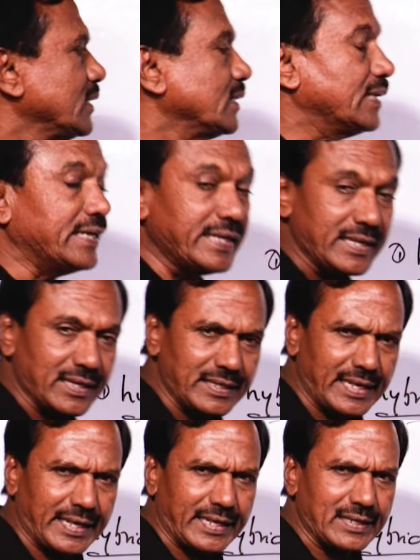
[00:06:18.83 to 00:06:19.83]

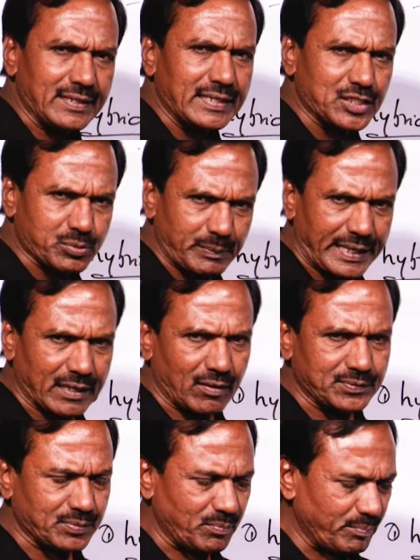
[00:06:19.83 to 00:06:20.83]
DNA is made
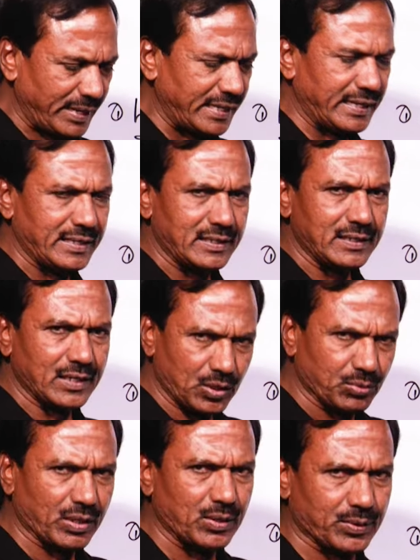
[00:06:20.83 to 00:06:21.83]
of many
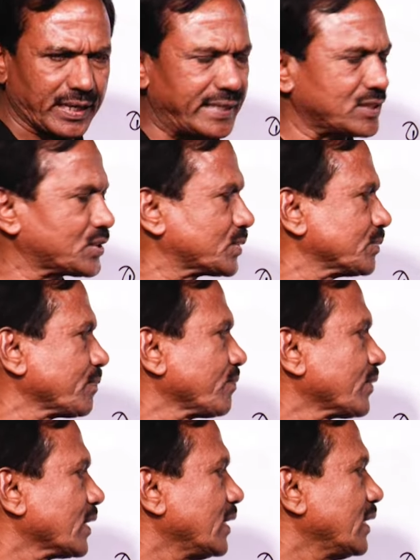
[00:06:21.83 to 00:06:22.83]
nucleotides,
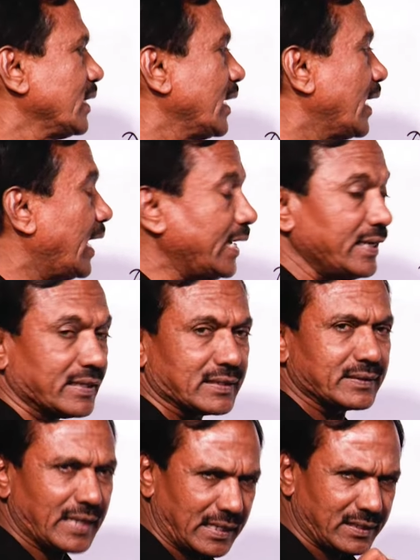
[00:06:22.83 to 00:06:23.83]
and
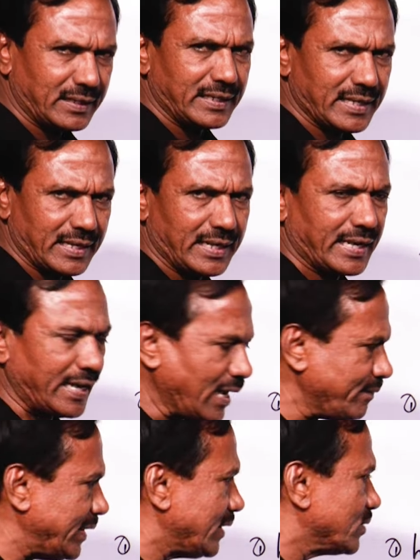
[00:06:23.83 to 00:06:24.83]
that DNA
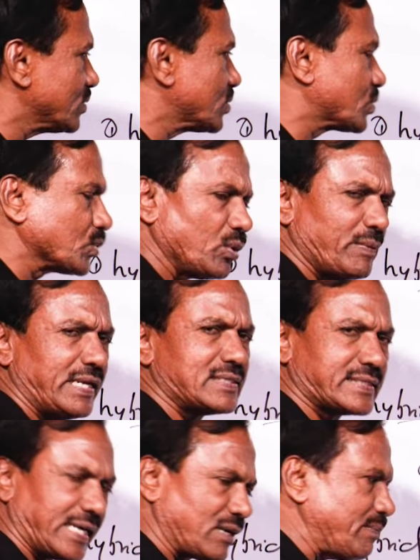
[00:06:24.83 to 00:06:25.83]
having so many
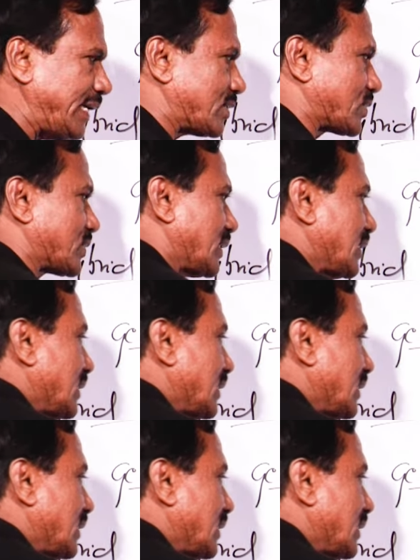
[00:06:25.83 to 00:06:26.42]
segments,